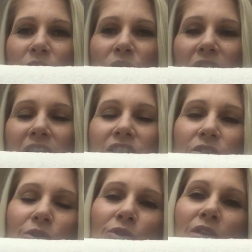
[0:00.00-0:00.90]
All I can
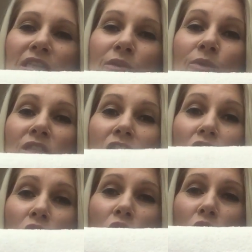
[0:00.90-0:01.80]
tell you is it was a
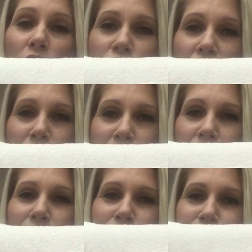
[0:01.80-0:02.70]
long time
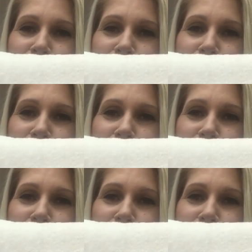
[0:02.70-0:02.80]
ago.